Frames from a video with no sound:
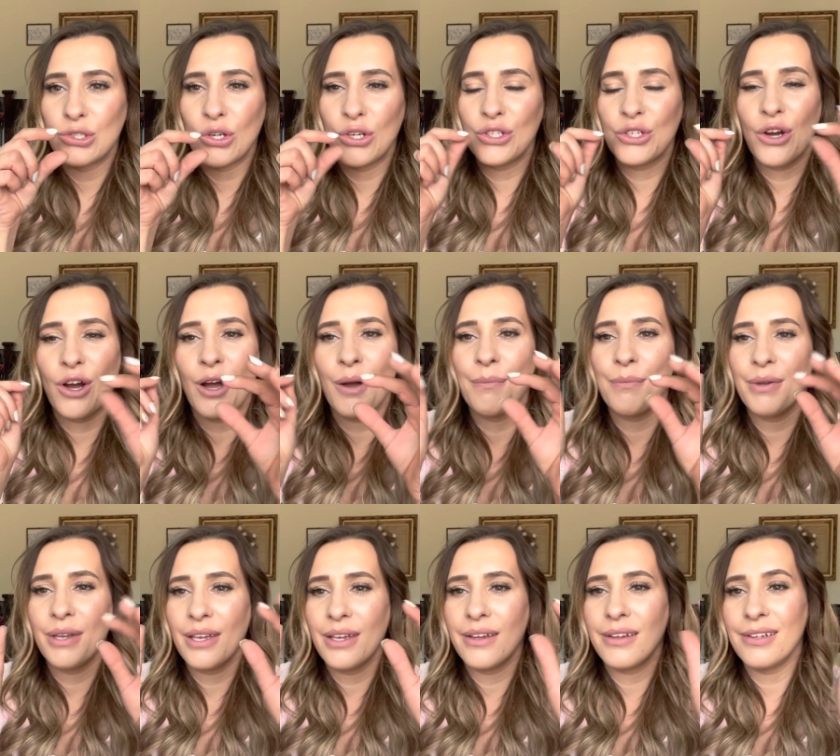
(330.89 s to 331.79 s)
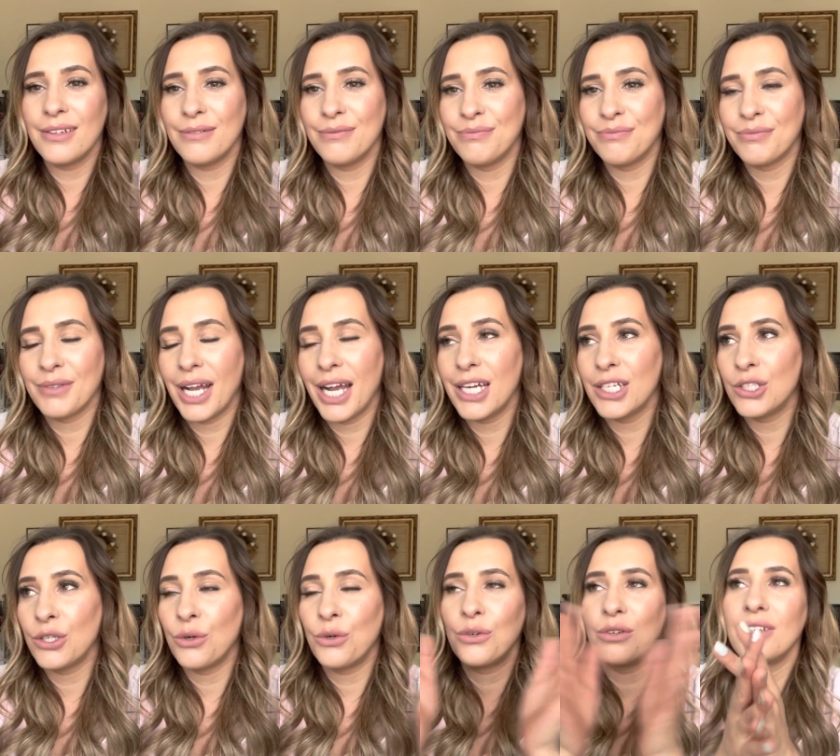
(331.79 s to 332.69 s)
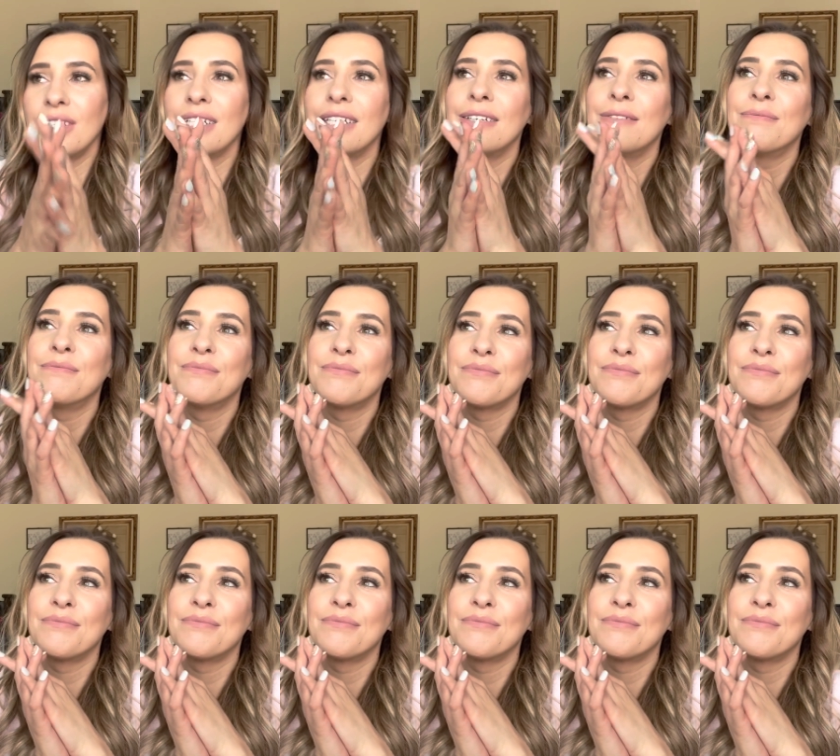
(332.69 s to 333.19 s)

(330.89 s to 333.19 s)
on top and I totally